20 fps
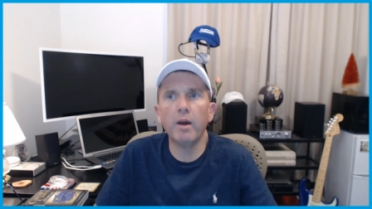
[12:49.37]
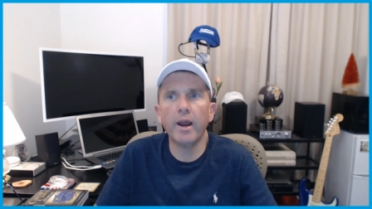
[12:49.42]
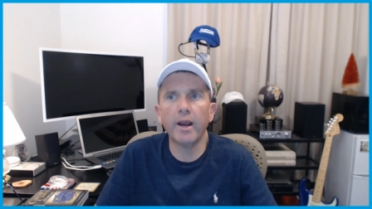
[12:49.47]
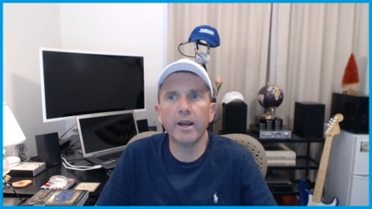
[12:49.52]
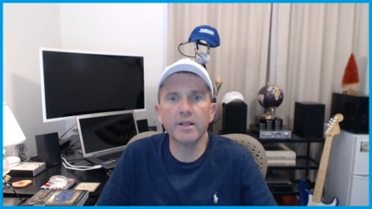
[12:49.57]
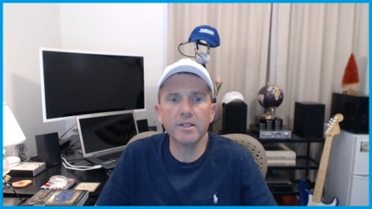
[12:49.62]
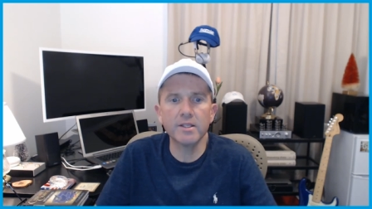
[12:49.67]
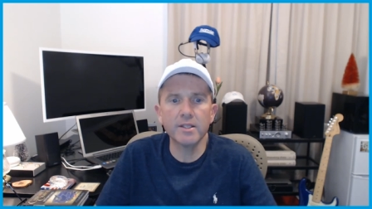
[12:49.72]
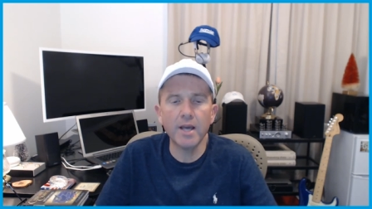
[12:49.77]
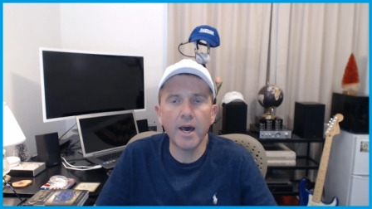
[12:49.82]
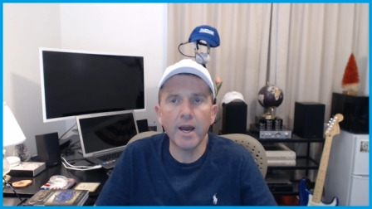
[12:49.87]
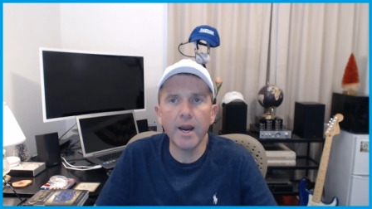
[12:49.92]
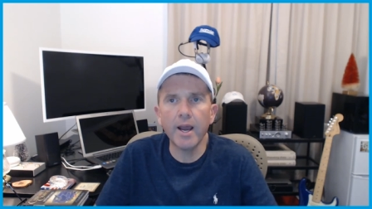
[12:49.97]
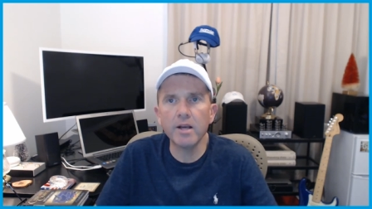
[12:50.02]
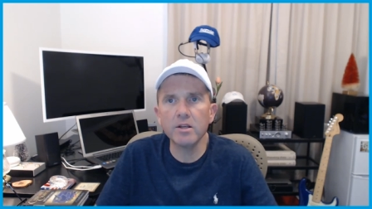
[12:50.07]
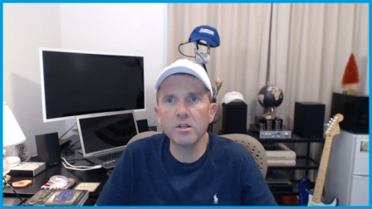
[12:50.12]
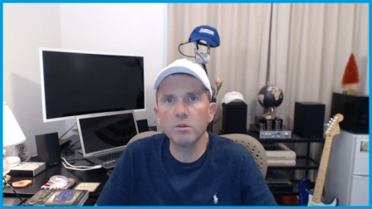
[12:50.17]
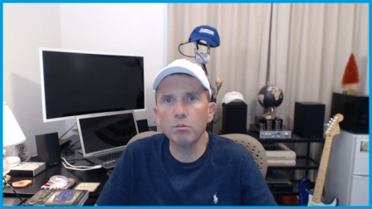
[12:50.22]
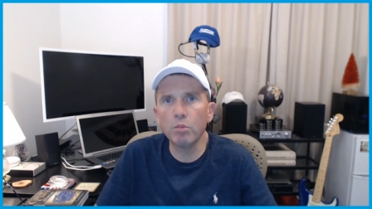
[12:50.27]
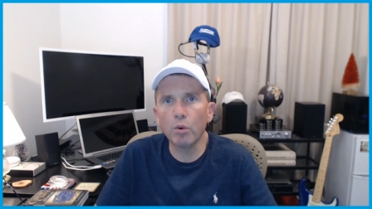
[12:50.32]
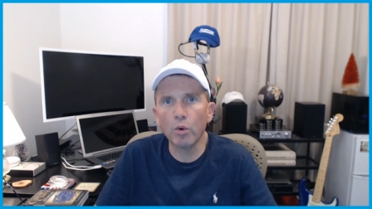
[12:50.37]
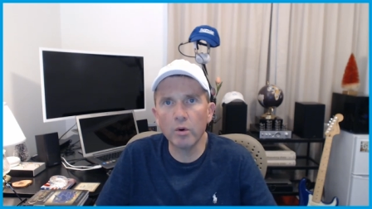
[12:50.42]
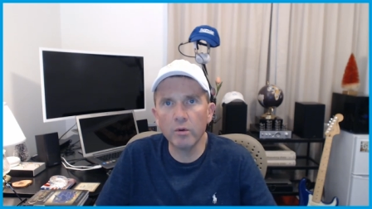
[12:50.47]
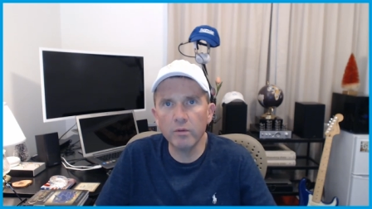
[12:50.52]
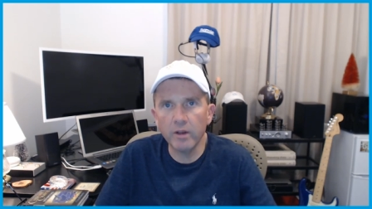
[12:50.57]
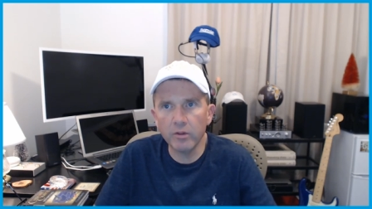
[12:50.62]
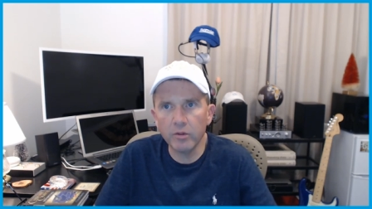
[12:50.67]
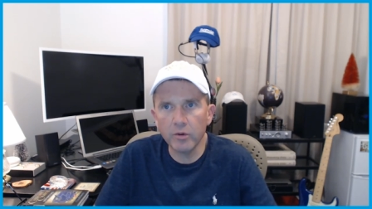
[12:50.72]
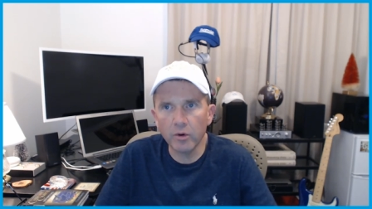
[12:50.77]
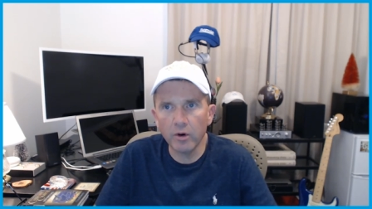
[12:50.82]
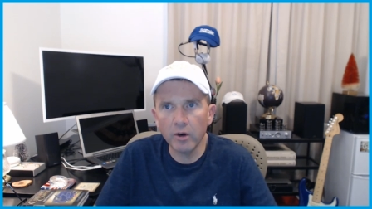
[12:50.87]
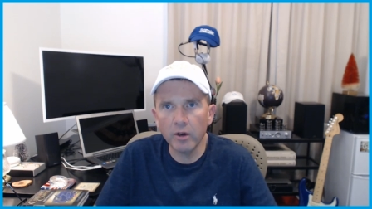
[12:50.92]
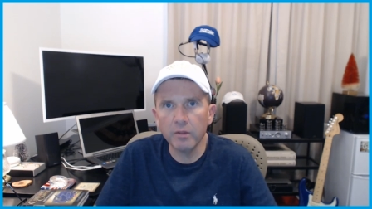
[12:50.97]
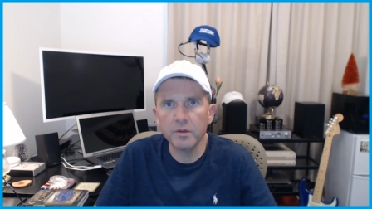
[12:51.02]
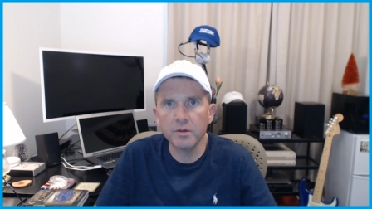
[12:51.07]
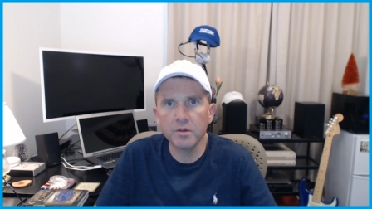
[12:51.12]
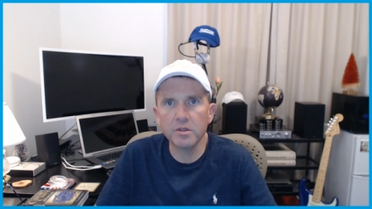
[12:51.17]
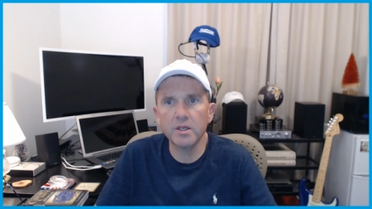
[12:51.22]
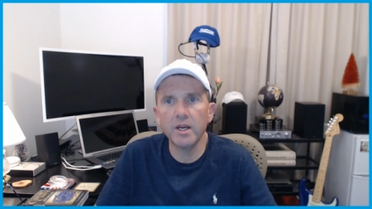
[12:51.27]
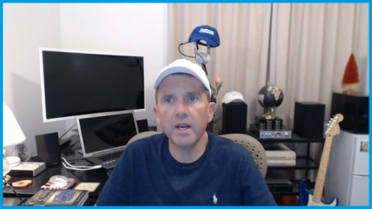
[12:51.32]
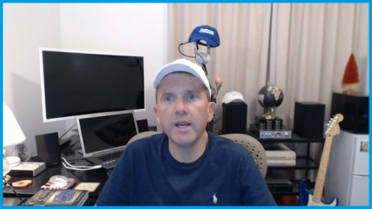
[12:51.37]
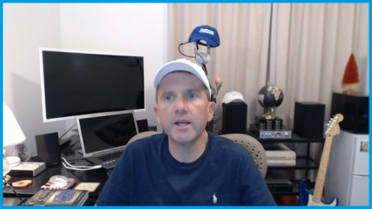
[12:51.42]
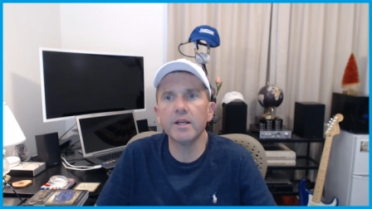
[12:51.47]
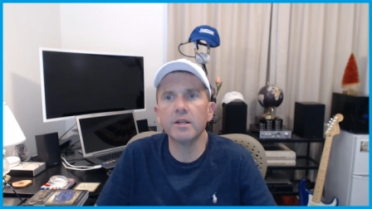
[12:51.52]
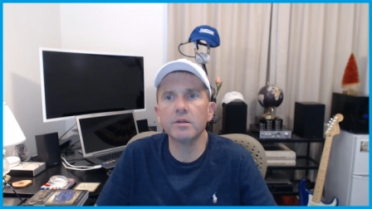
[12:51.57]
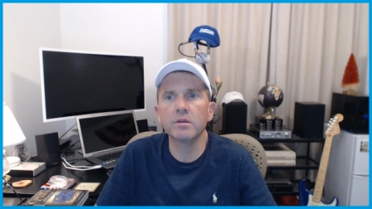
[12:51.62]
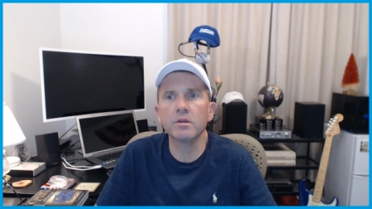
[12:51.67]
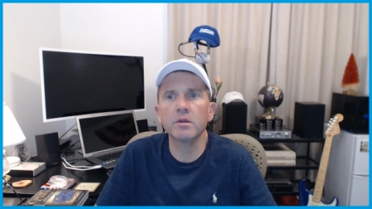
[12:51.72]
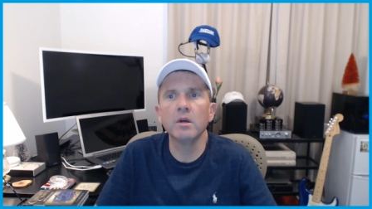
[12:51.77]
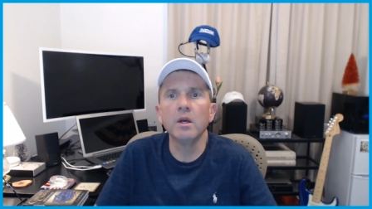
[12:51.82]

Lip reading: It's not as important that they're in the stands.